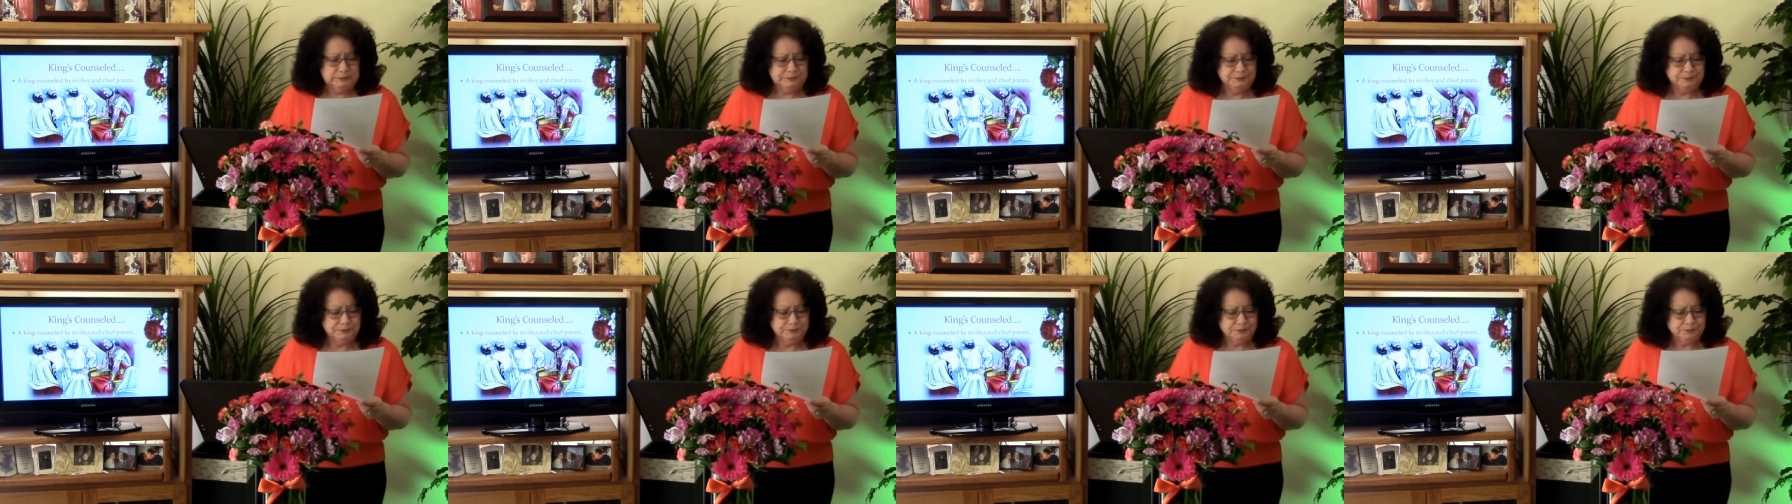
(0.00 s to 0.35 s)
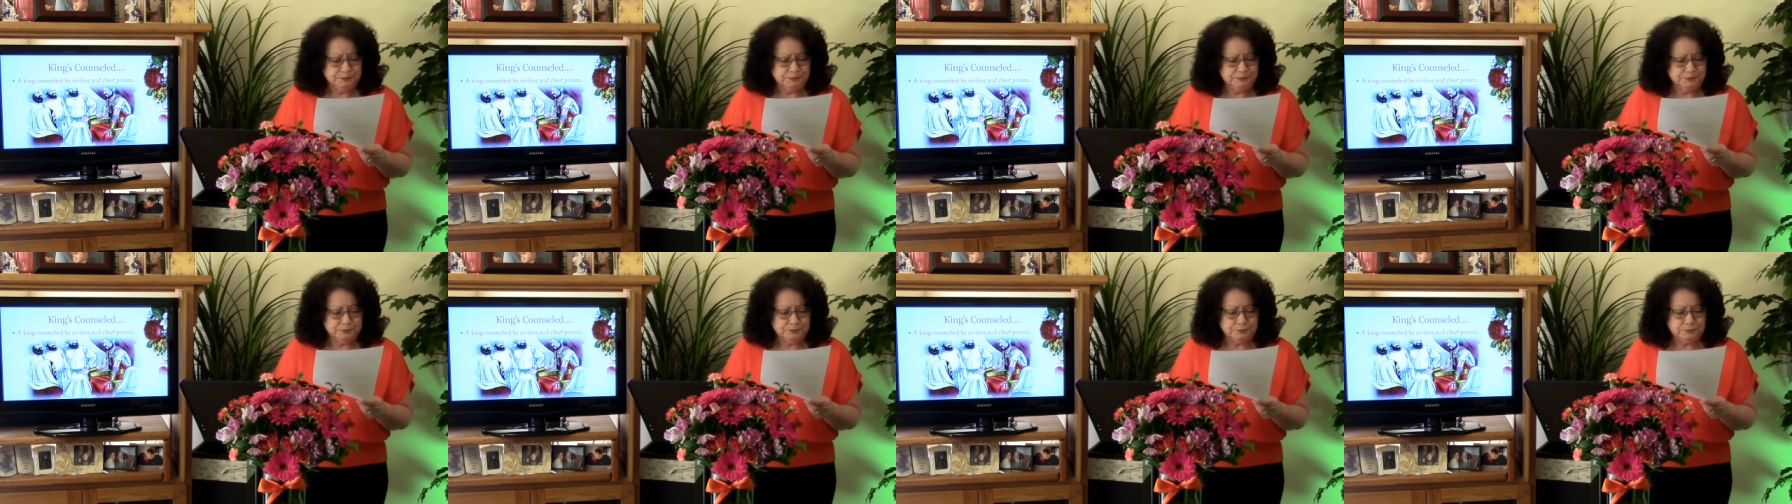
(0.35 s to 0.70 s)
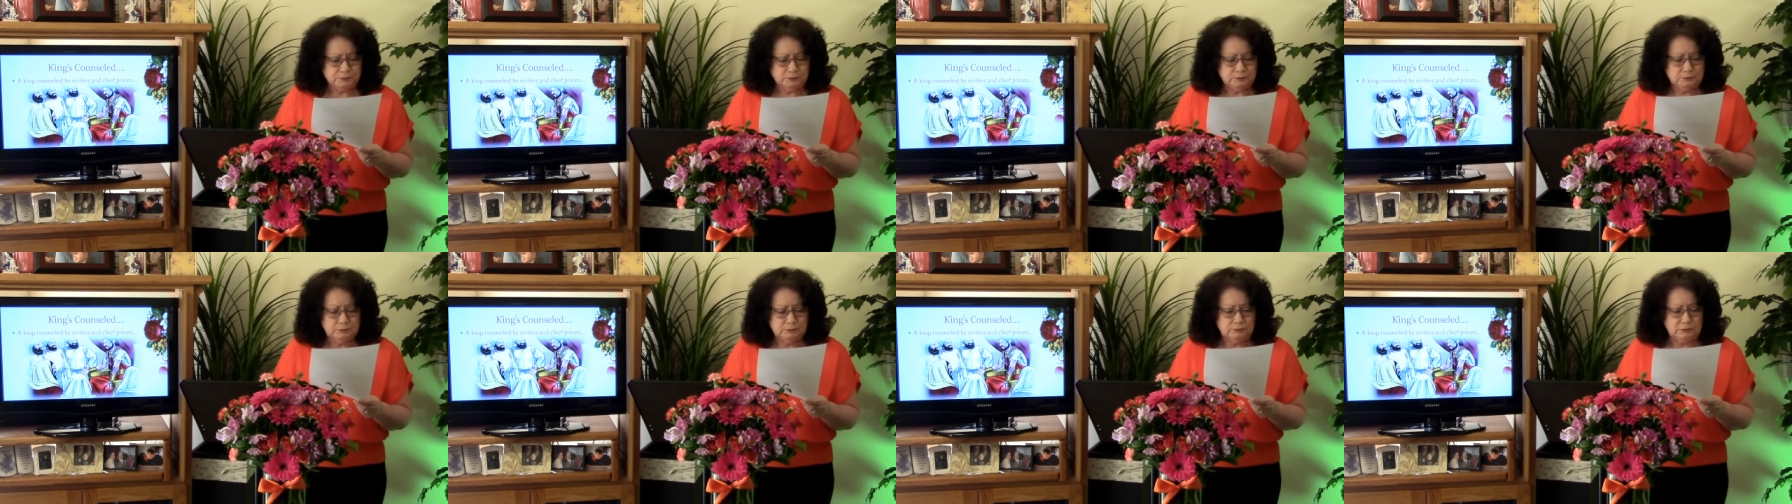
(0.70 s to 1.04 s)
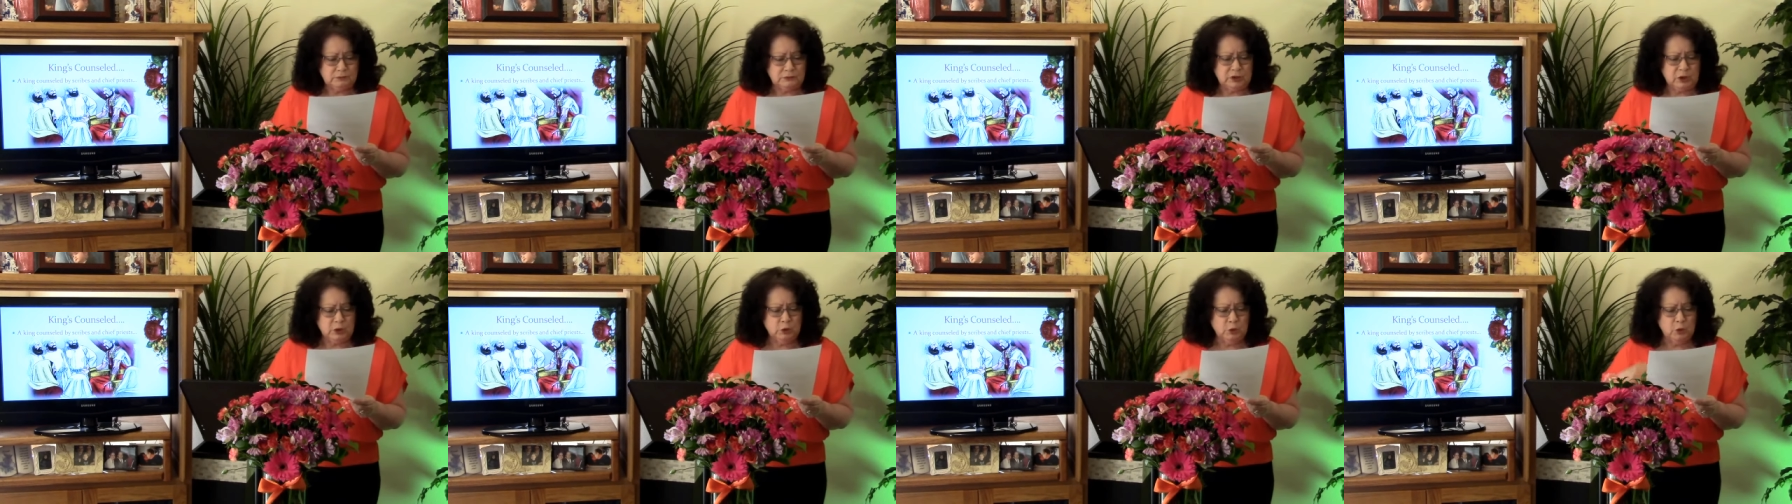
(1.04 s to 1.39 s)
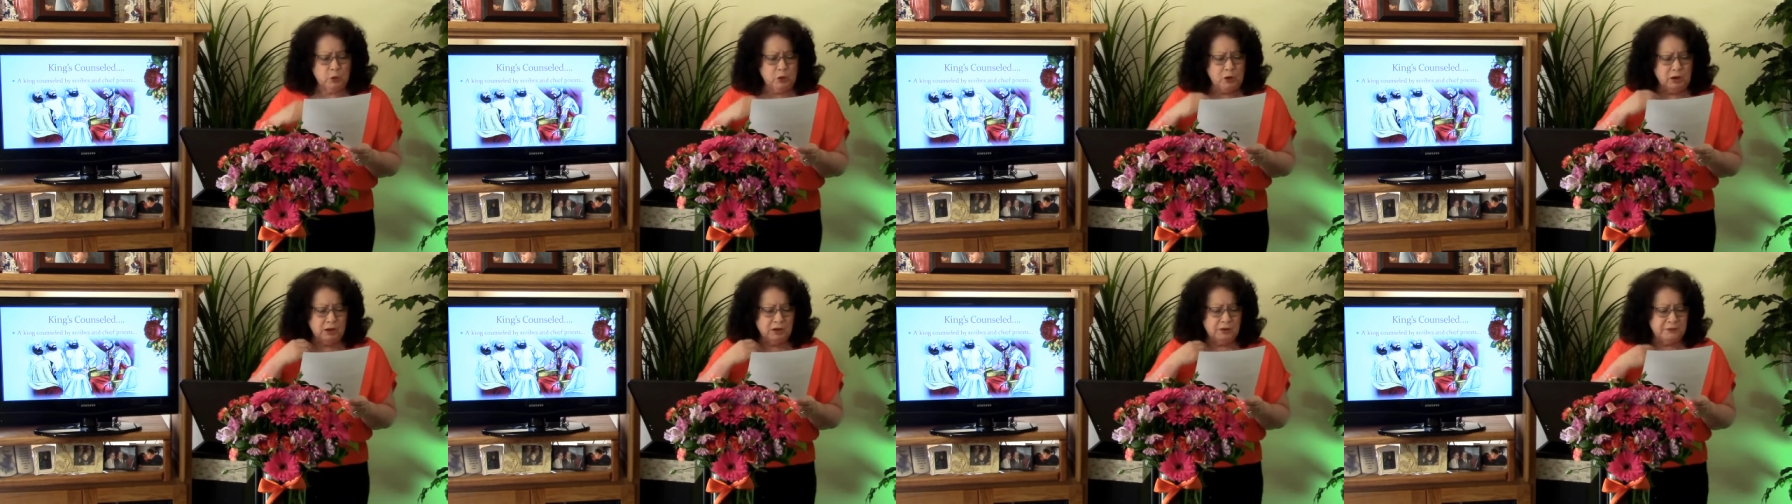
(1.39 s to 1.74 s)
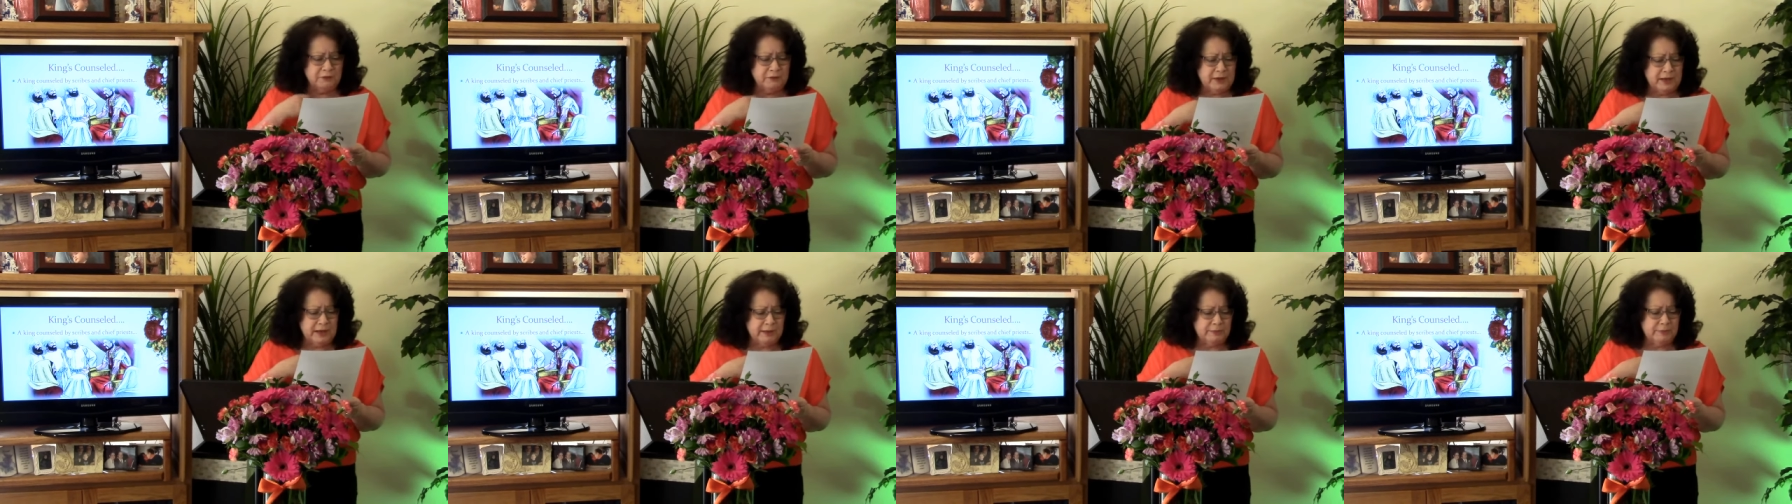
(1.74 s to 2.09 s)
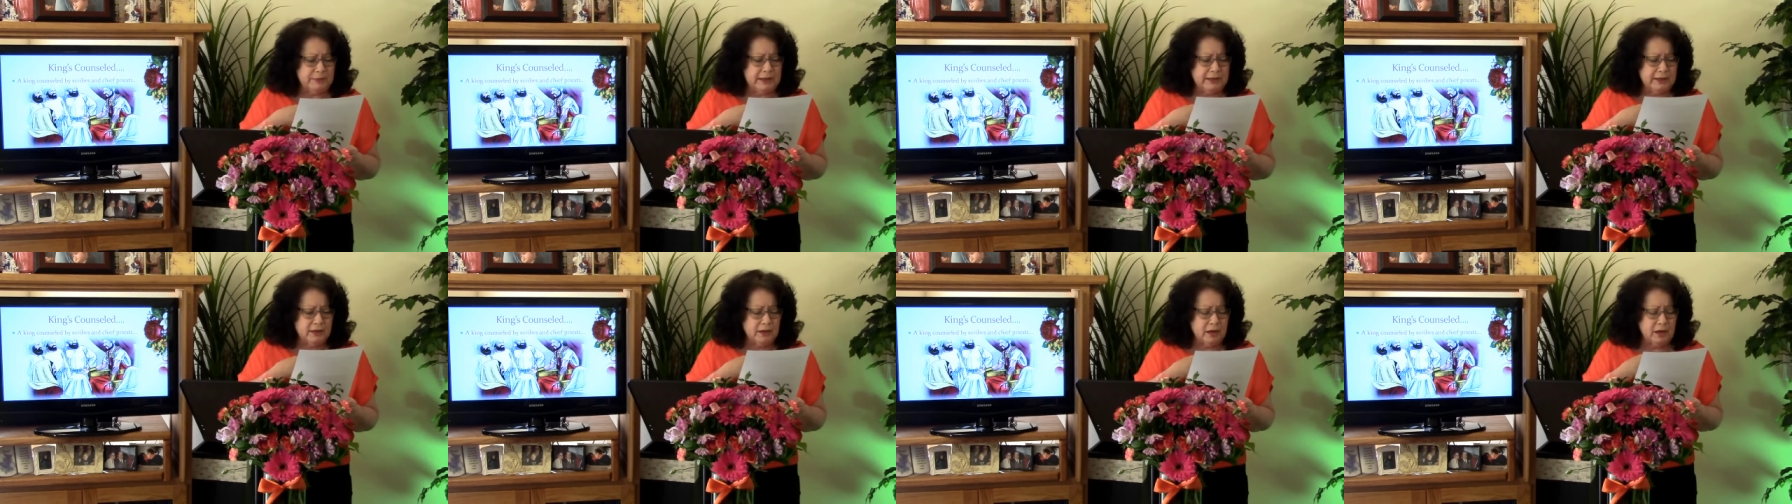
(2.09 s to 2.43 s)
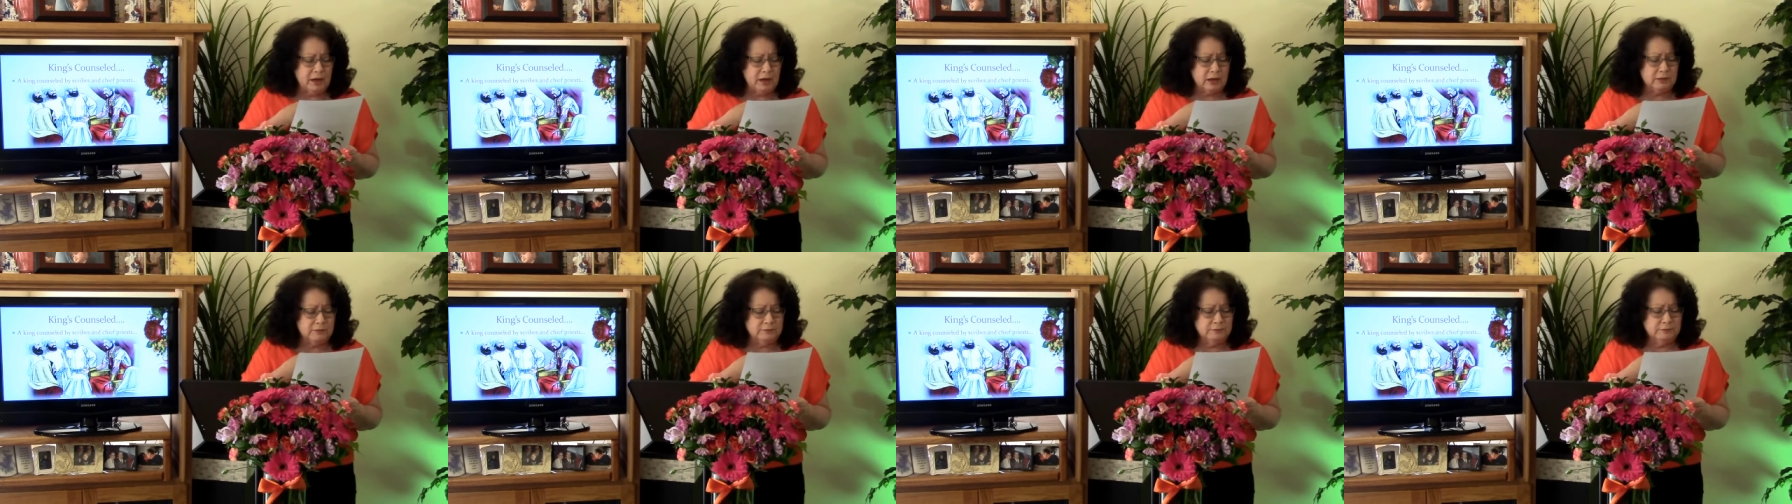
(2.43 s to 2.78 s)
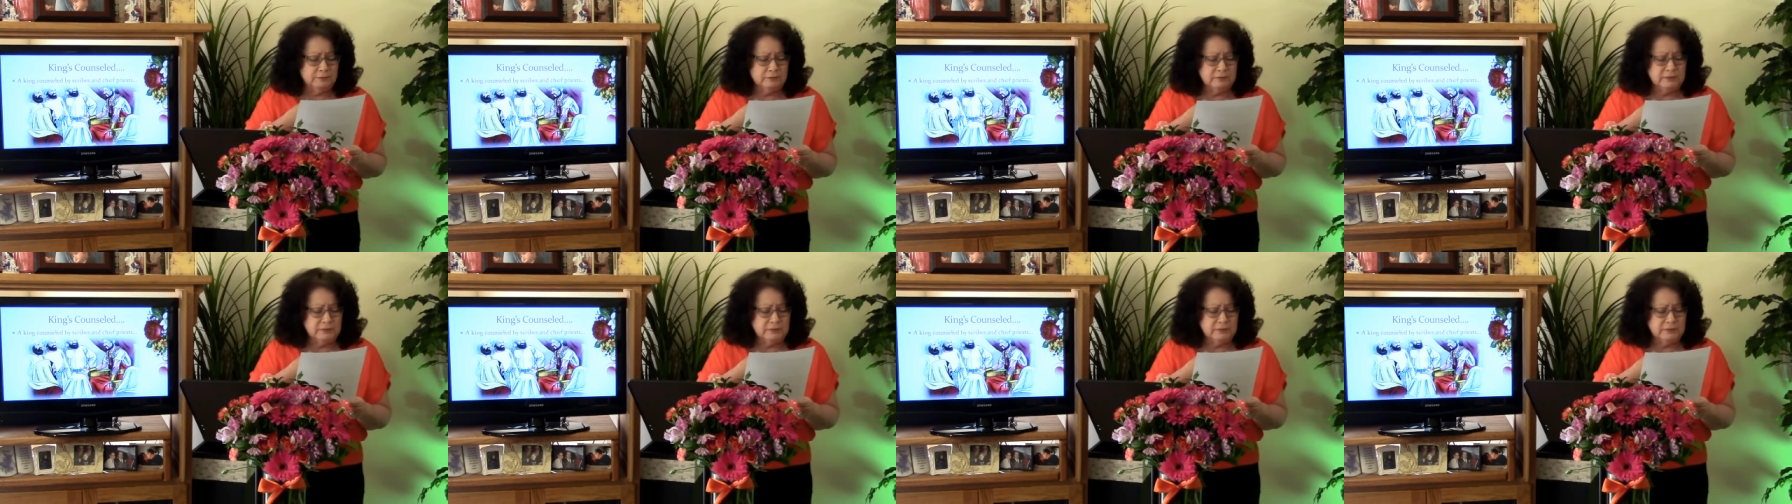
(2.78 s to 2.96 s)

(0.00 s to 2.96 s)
Wow. Qualified by God